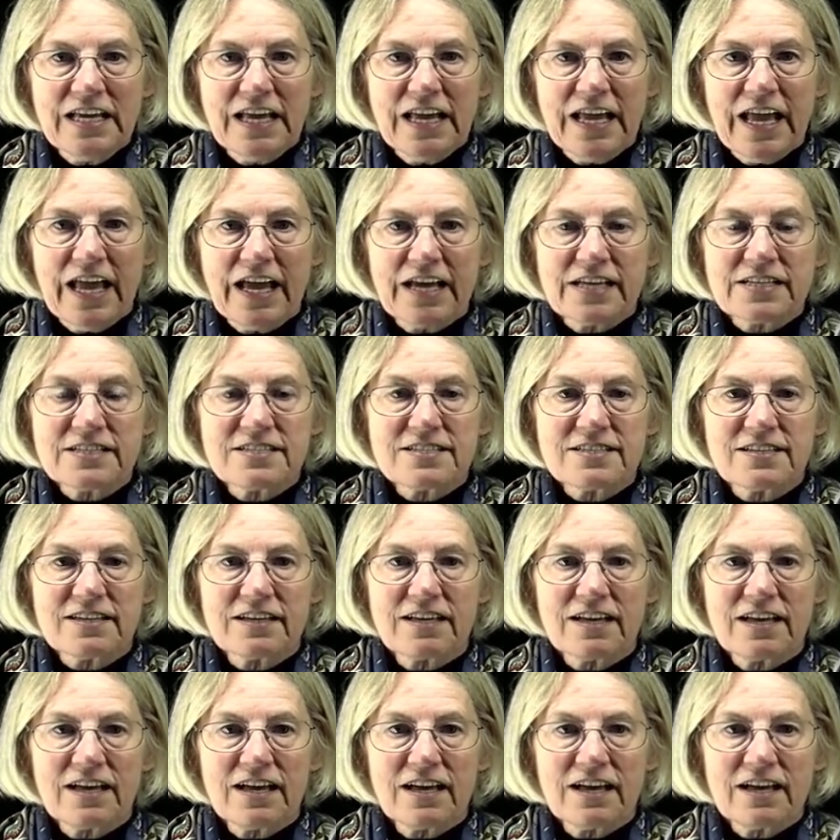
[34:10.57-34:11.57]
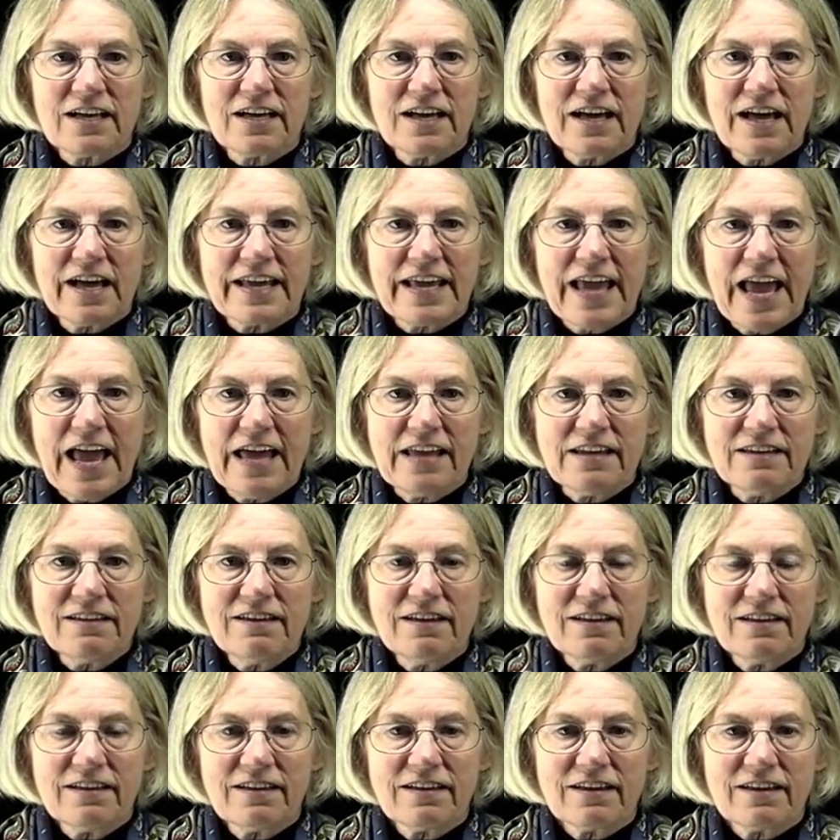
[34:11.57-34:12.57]
And again,
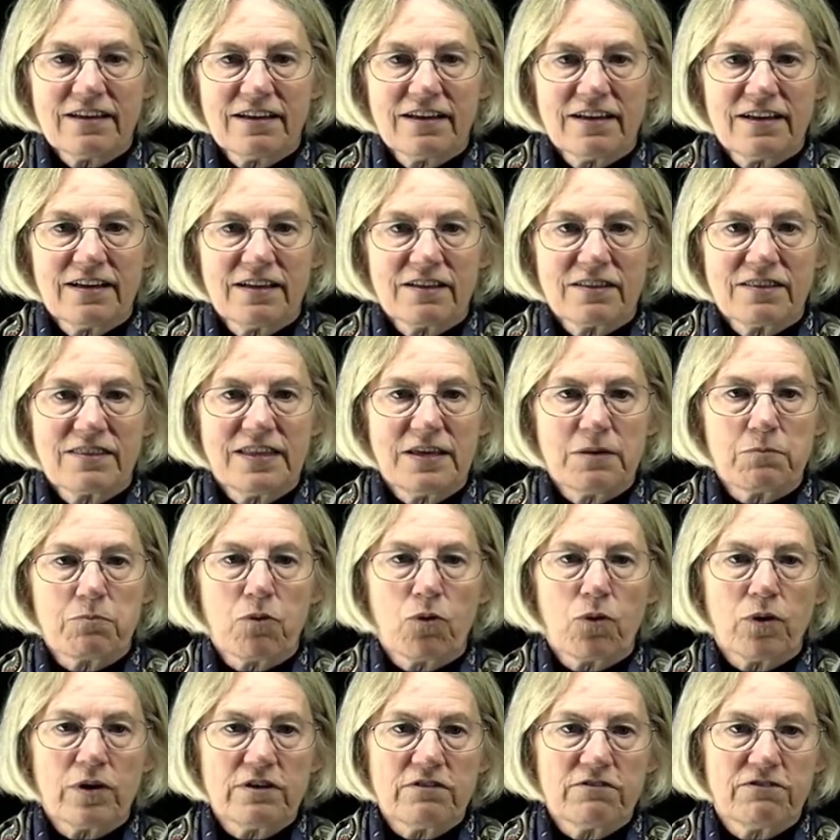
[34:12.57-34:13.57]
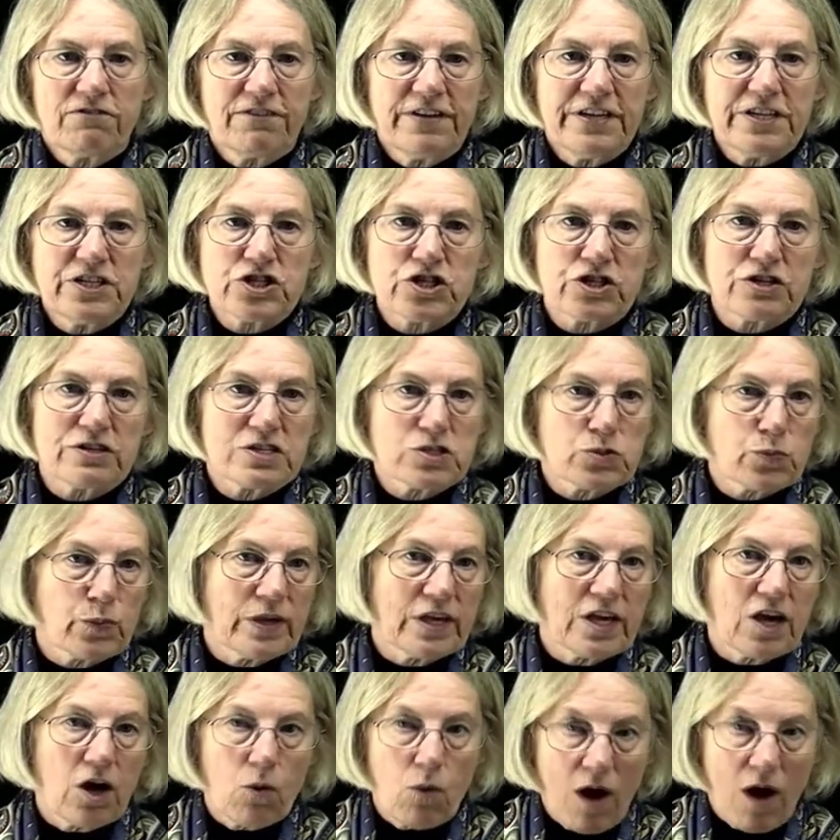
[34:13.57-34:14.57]
the important feature as we
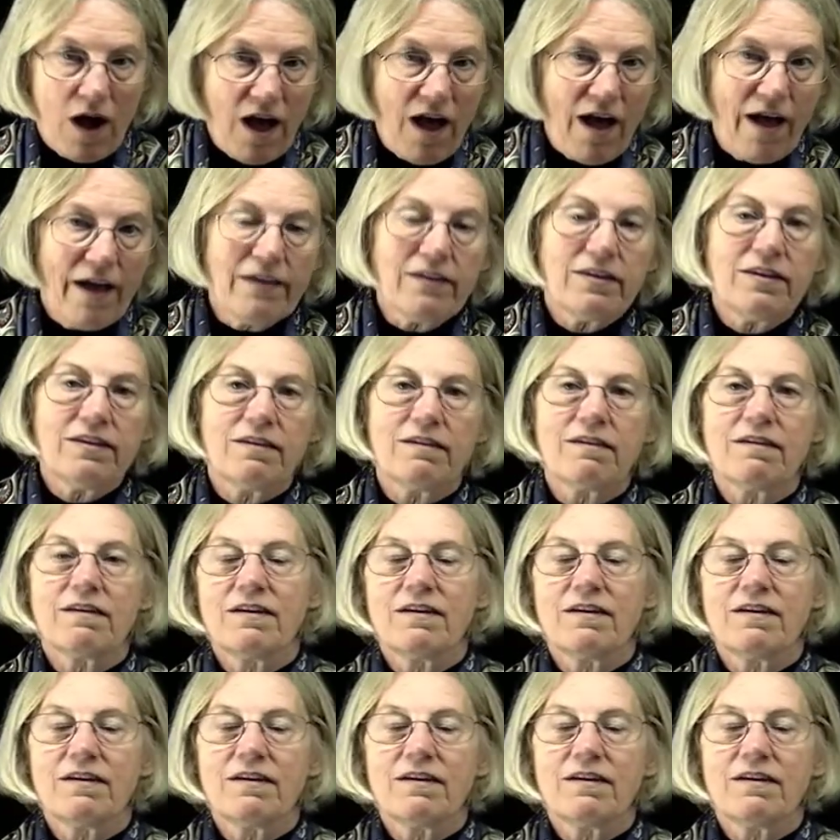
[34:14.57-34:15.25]
go on,